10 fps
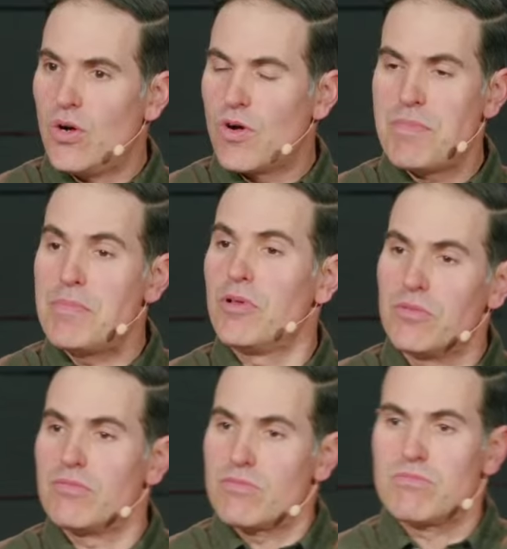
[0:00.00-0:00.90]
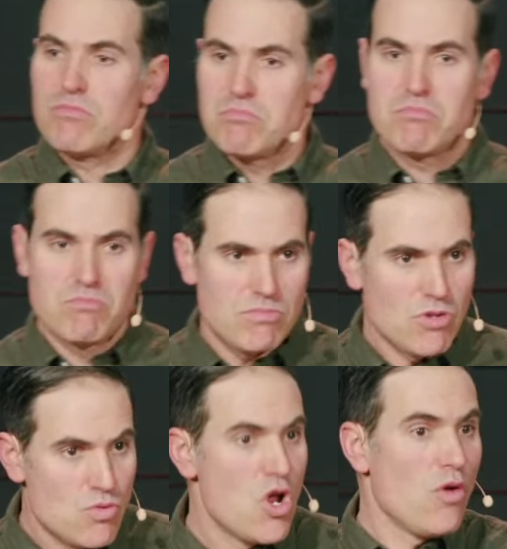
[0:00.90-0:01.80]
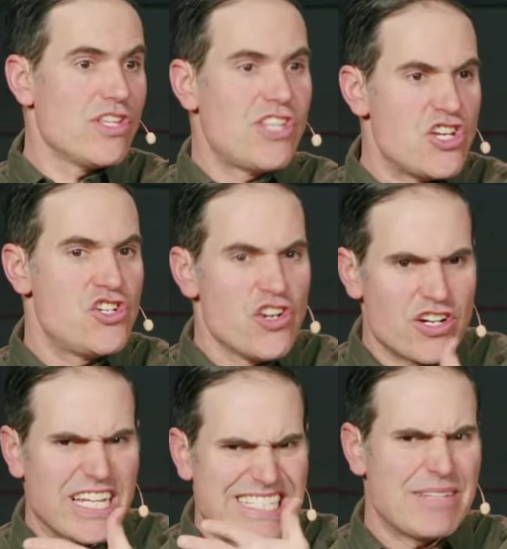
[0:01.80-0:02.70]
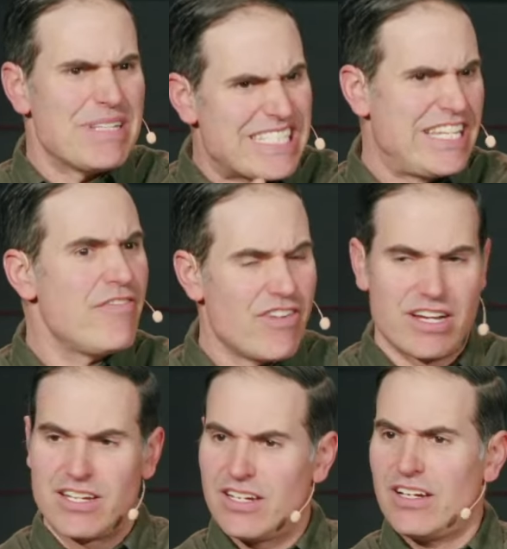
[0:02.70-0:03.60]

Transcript: where people who know the centurion are like, something's different.